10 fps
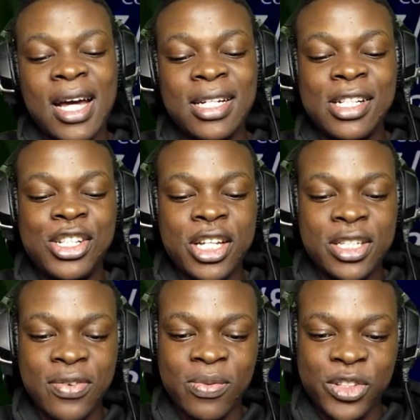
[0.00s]
Did he change
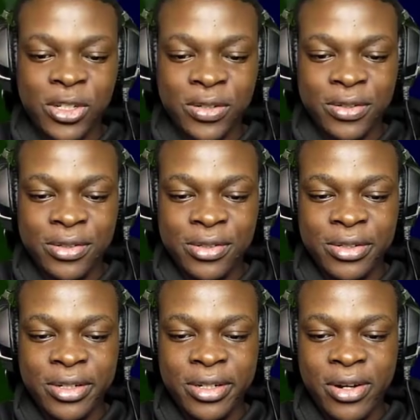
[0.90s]
his formation?
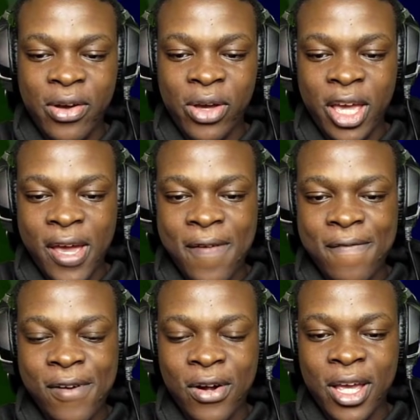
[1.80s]
Okay,
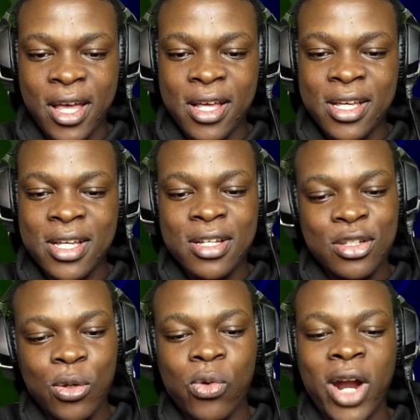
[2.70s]
okay.
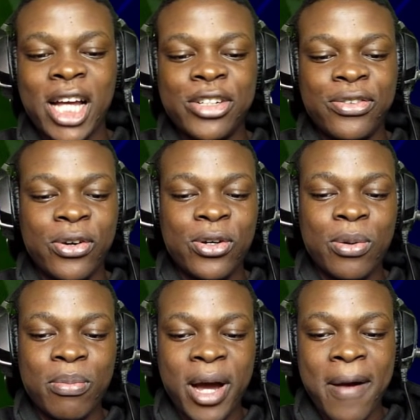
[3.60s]
So Rashford,
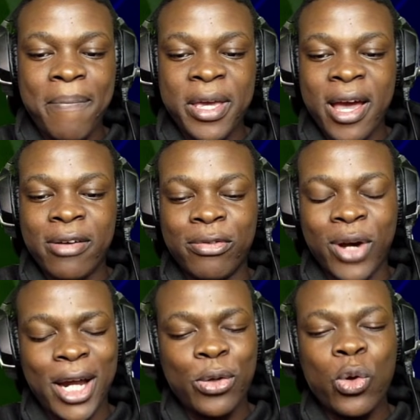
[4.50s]
Mbappe, for
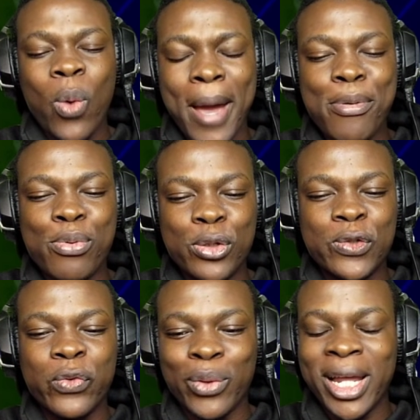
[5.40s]
I don't know why people
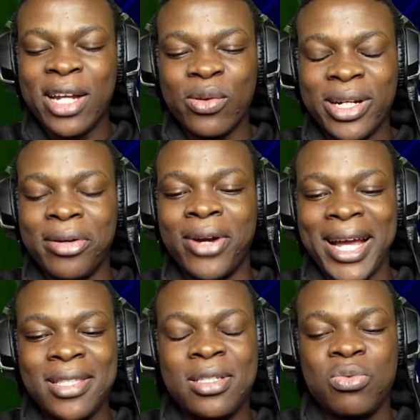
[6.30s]
use Folan on the
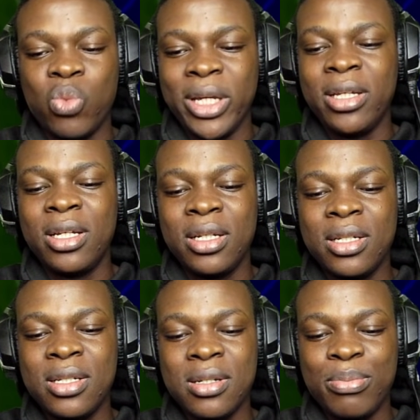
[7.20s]
right wing
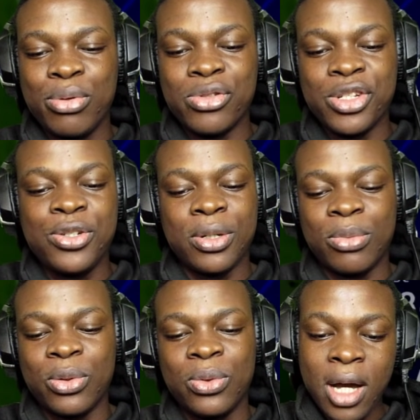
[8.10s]
position,
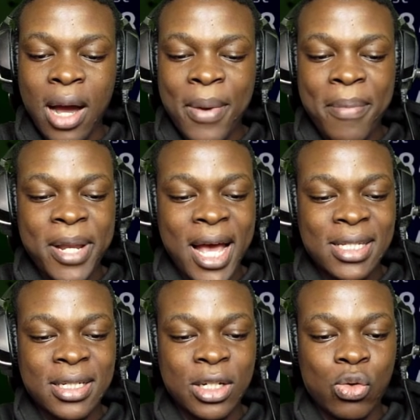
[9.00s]
bro. Are my
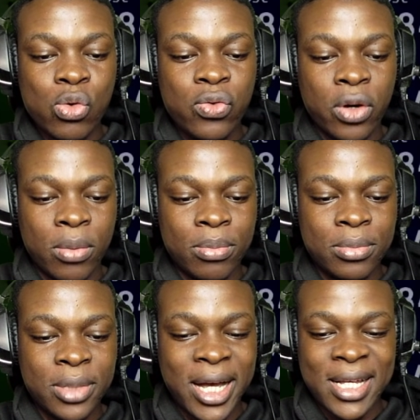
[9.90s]
players in a good form?
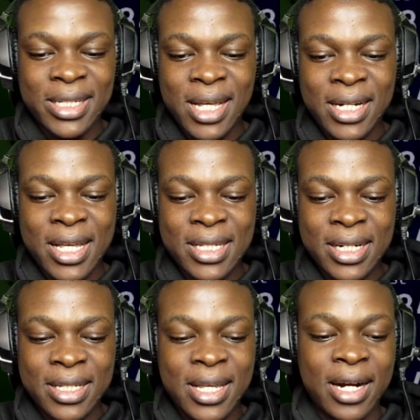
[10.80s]
Ah, Sun is in
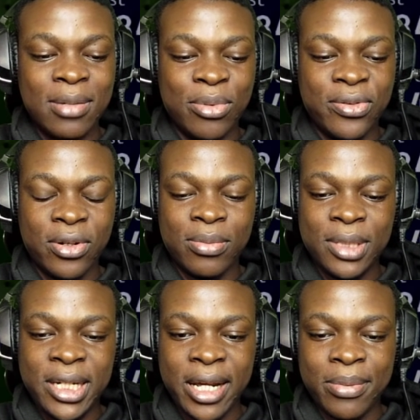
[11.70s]
a terrible form.
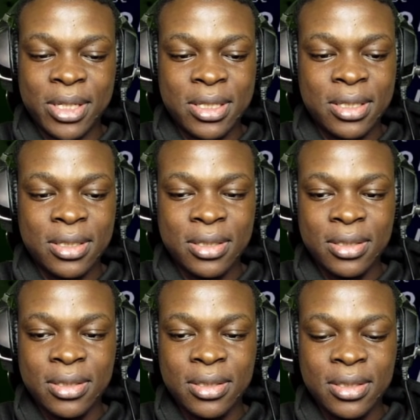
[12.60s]
Damn it.
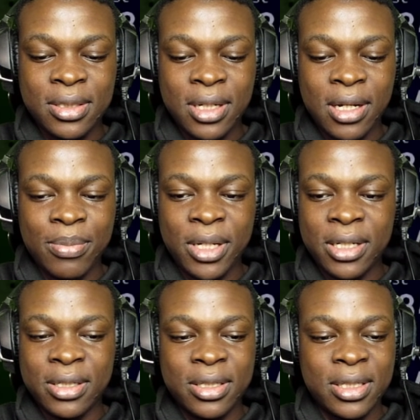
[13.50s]
I
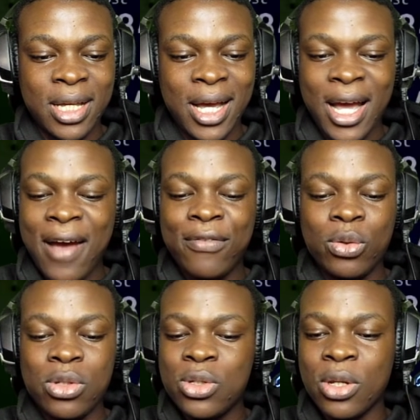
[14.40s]
mean, I have
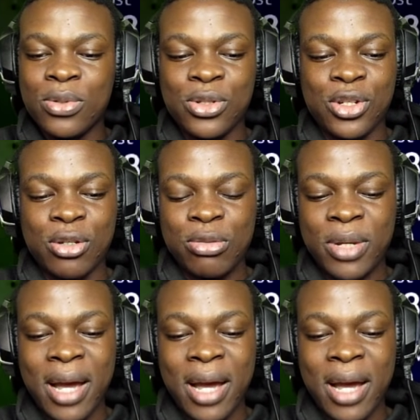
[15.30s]
no substitutions.